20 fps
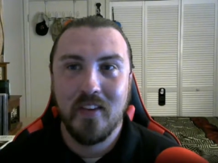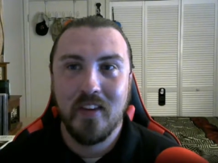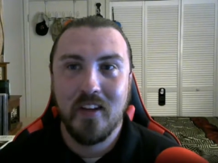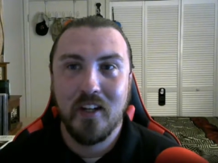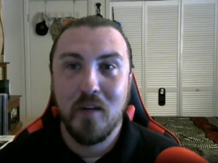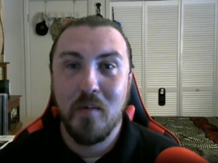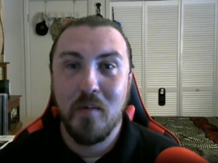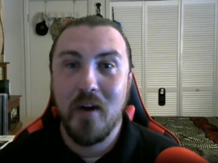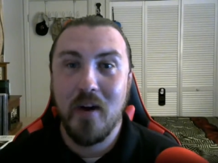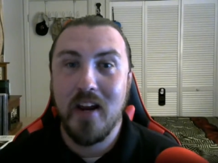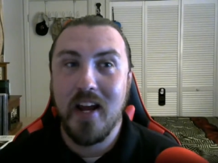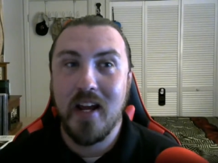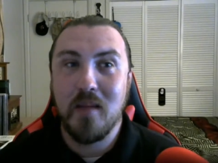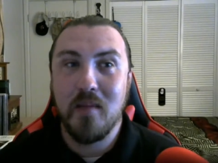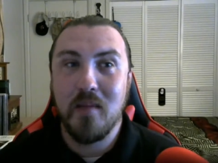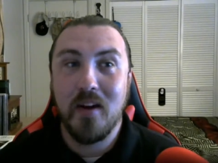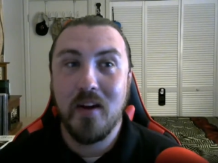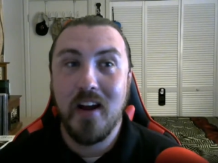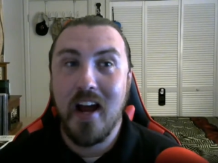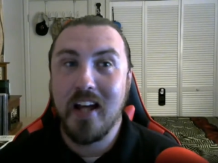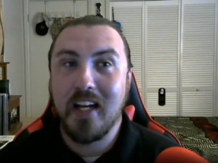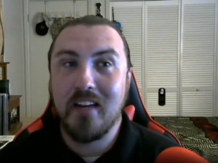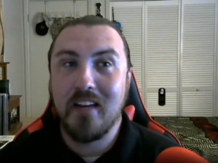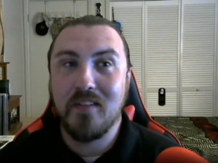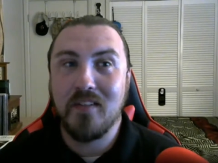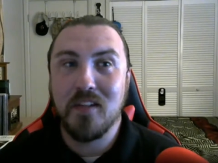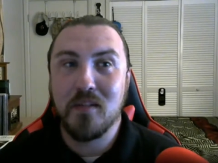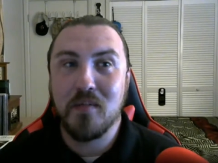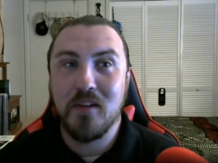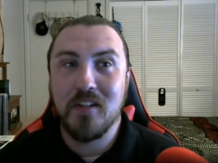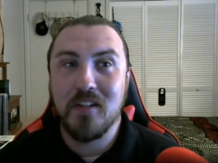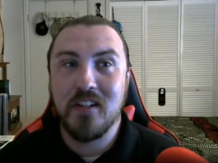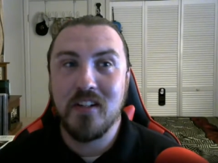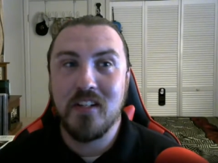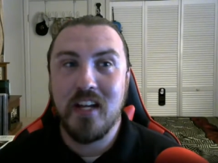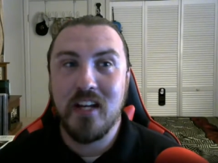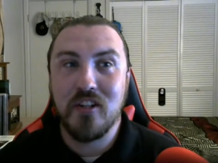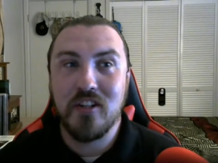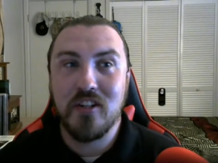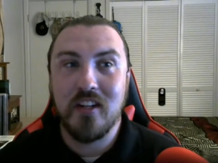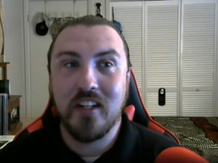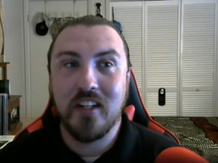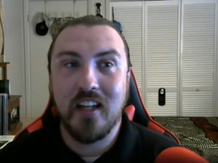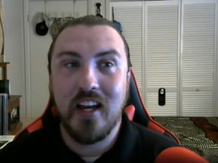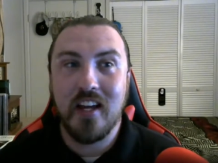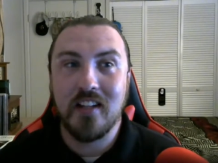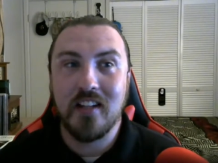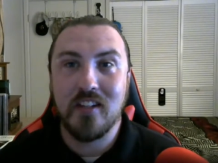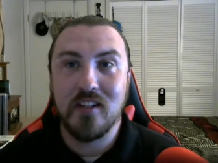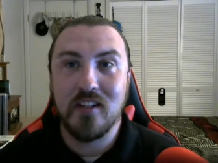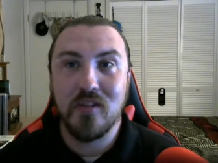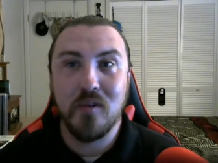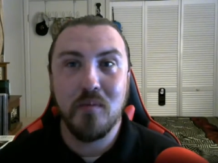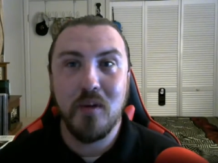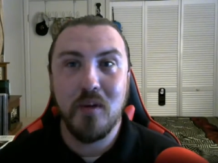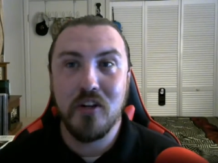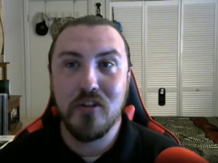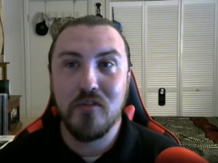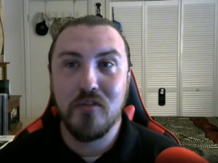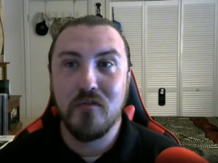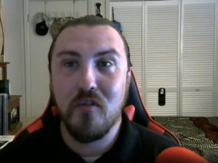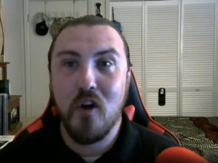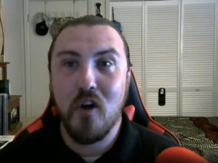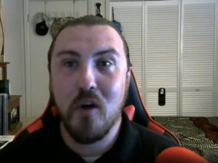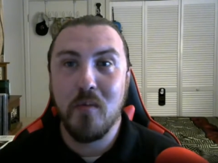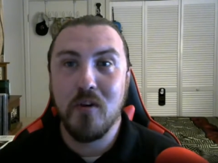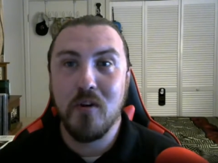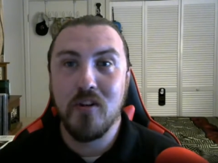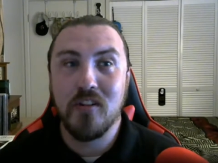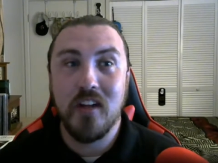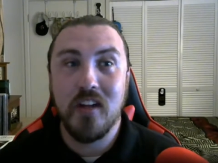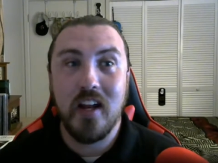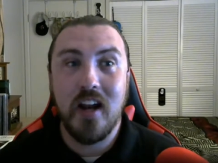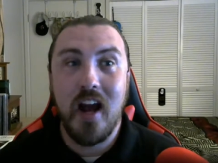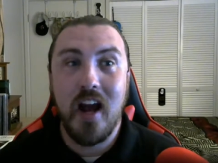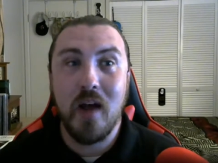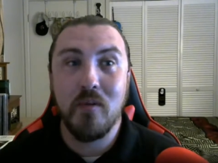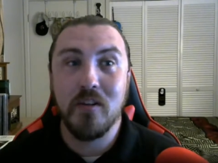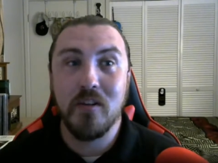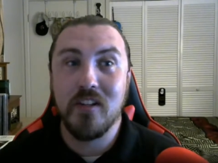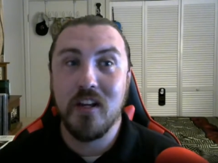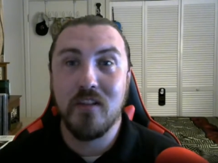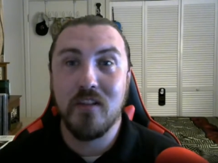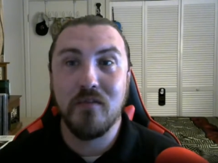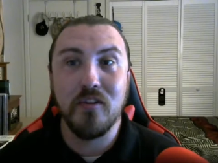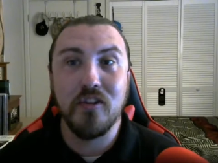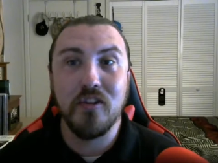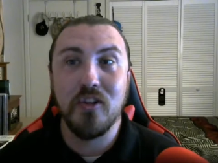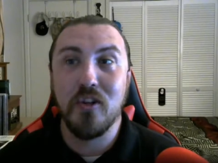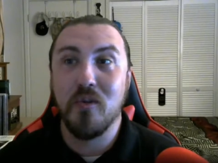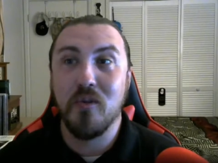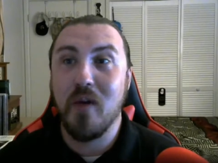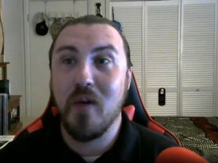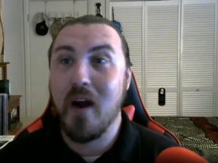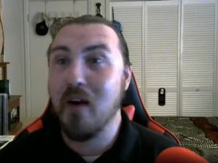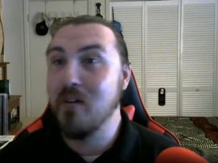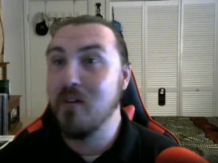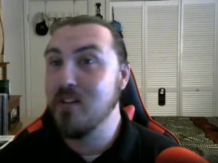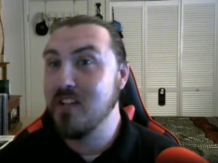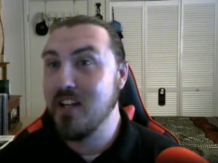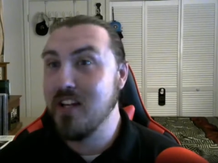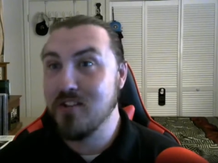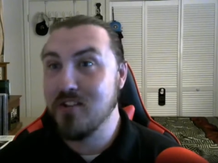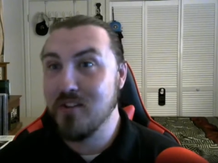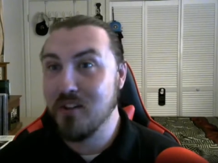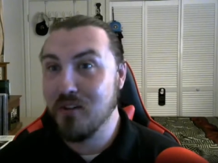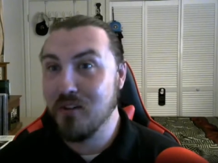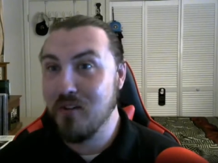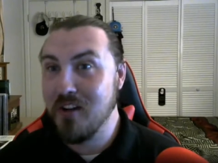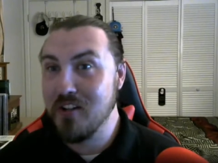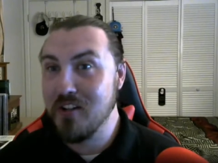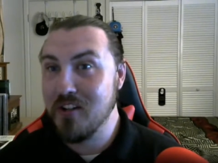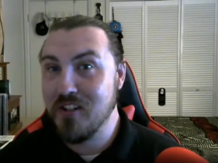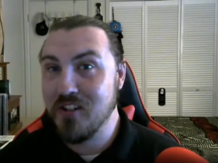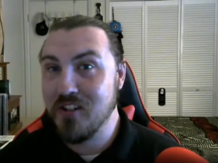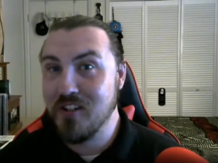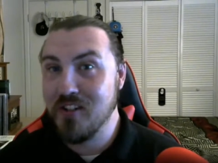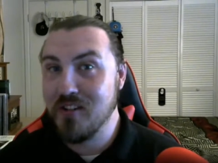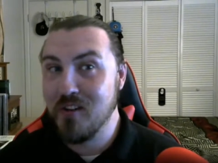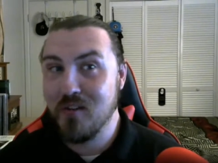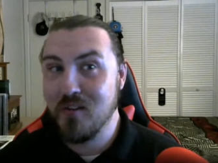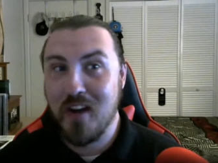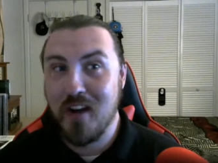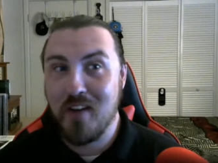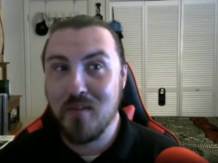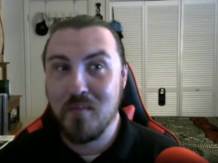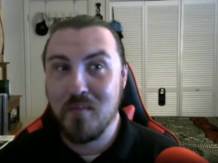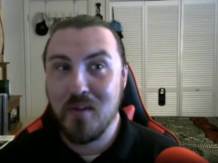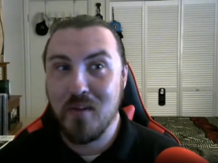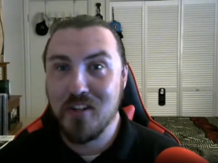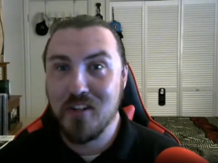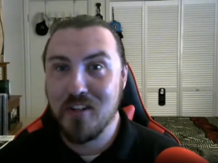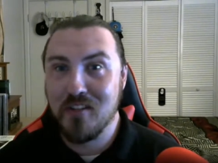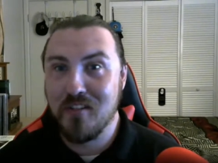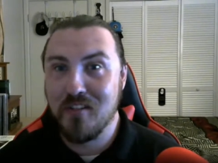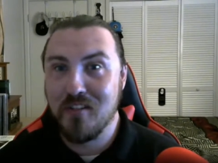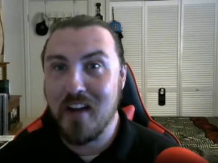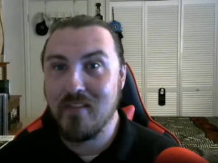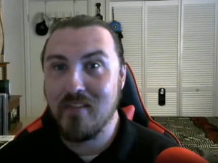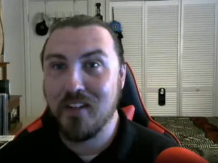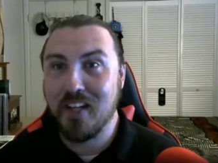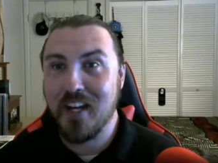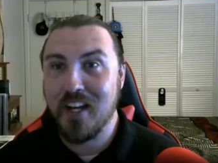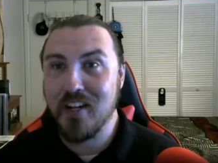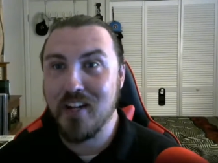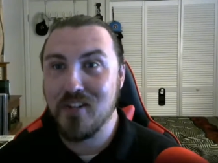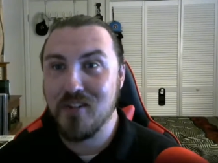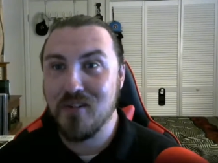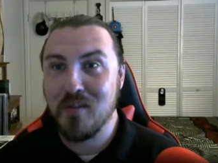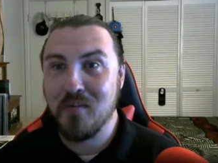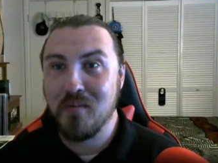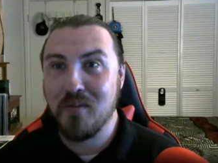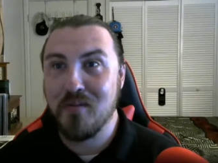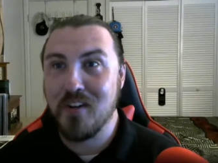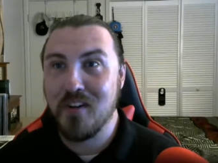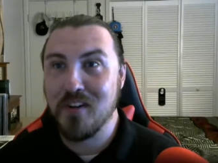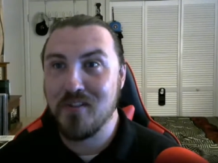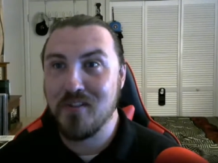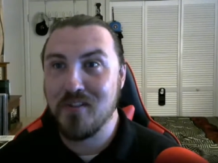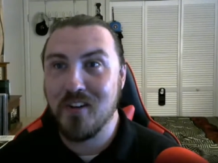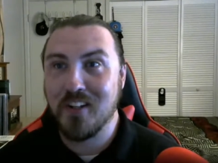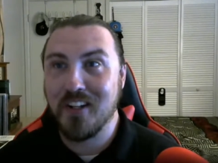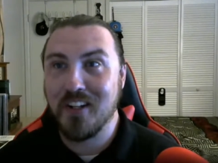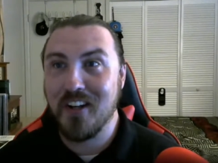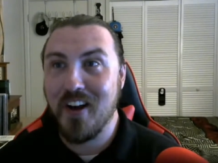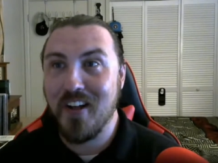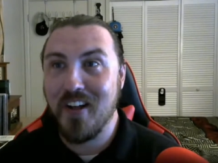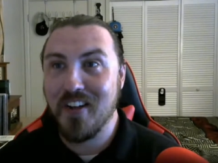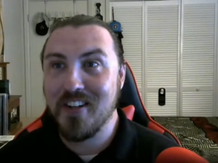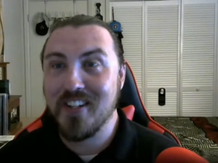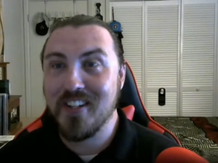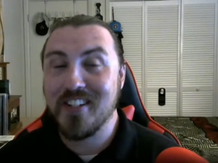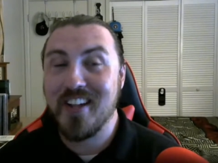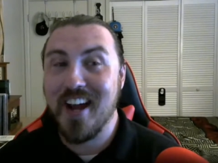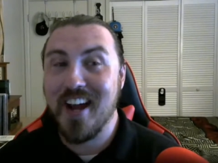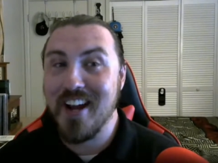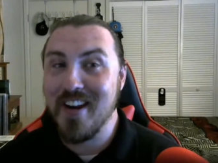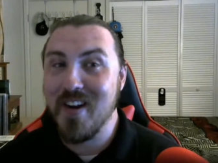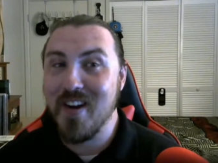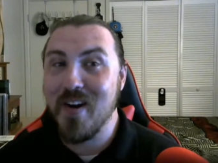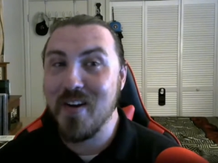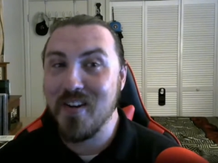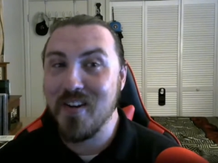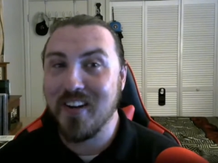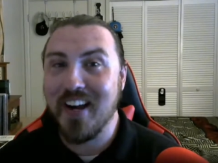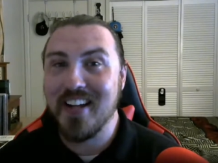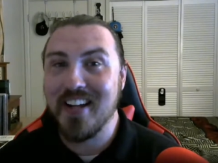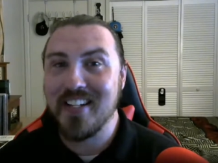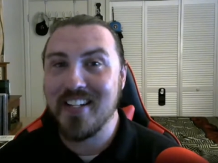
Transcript: Come on, anybody. I gave this presentation in Kansas to a bunch of farmers, and I was there for two hours answering questions. So if I have a bunch of advocational and professional archaeologists, I know you guys